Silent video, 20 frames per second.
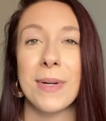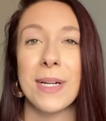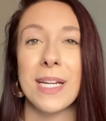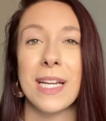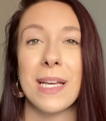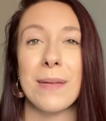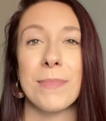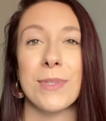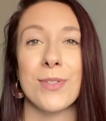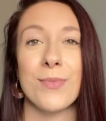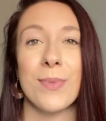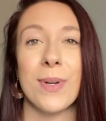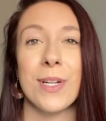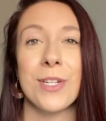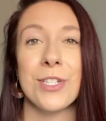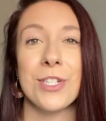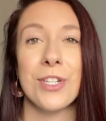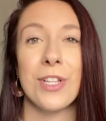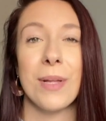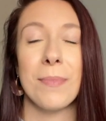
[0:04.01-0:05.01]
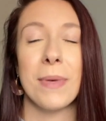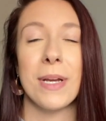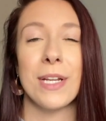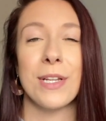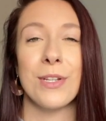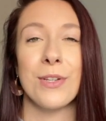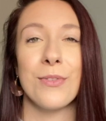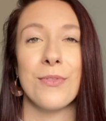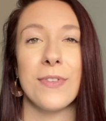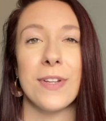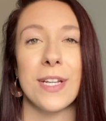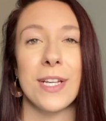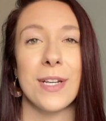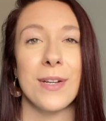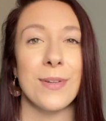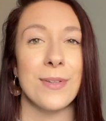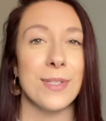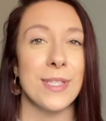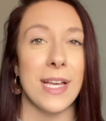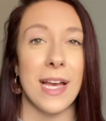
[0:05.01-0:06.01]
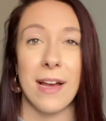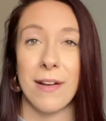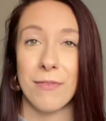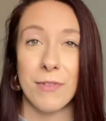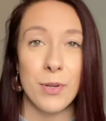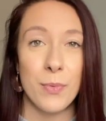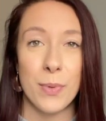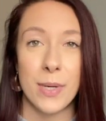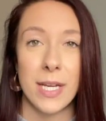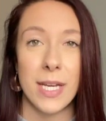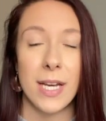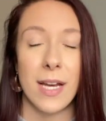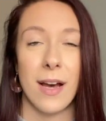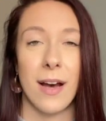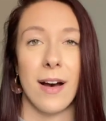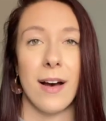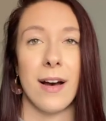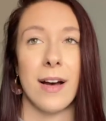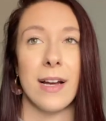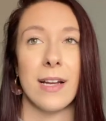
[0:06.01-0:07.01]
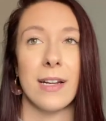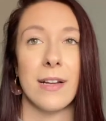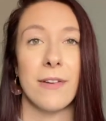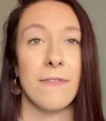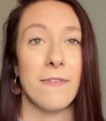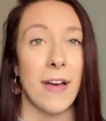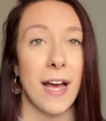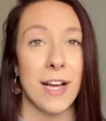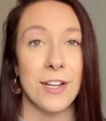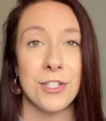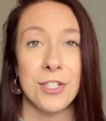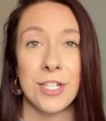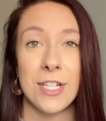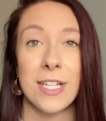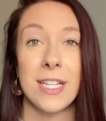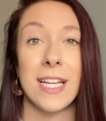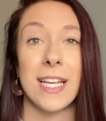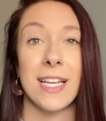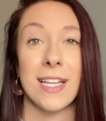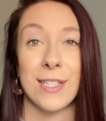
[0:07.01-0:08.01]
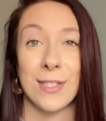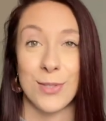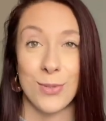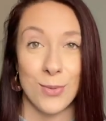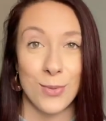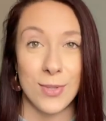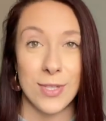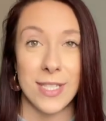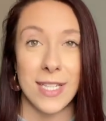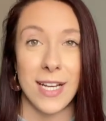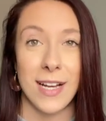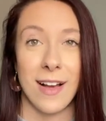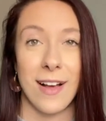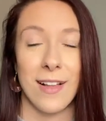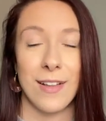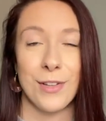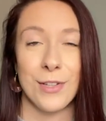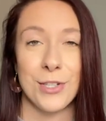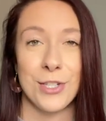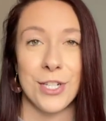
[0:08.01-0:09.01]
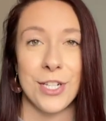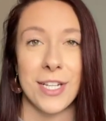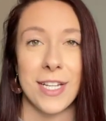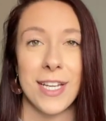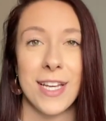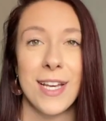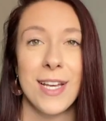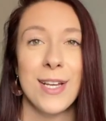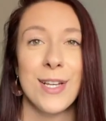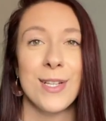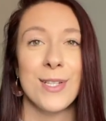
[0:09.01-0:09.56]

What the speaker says: My name is Rachel. I make new videos every week on fashion and school psychology.